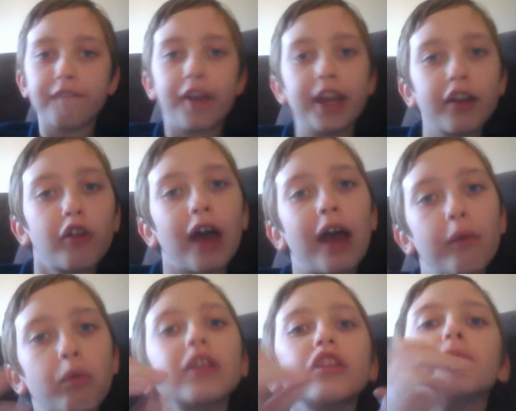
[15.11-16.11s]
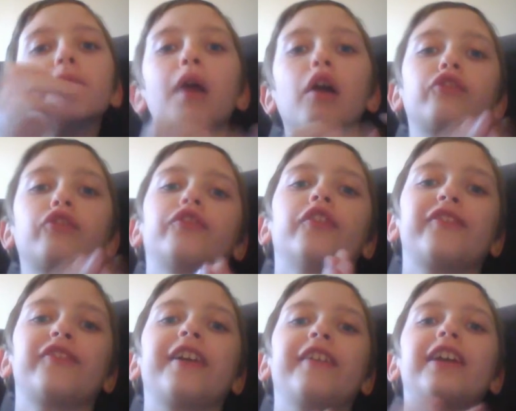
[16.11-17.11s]
video that I wanted to post for a
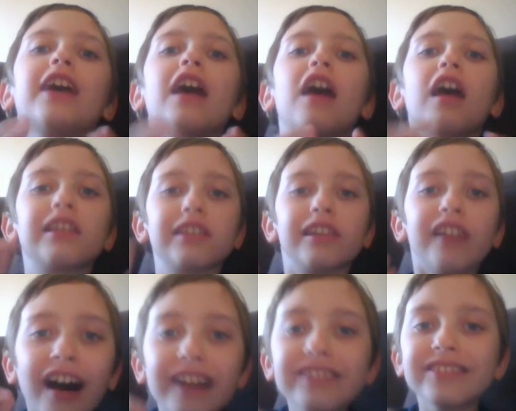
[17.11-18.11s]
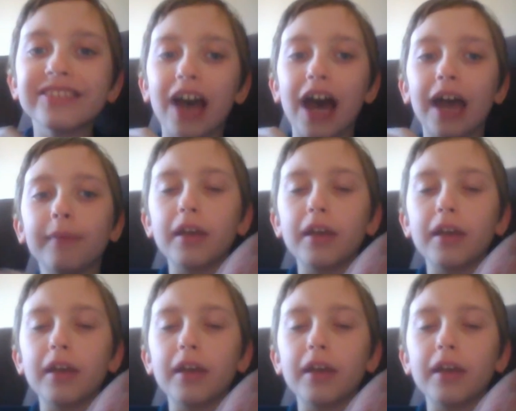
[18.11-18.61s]
very long time.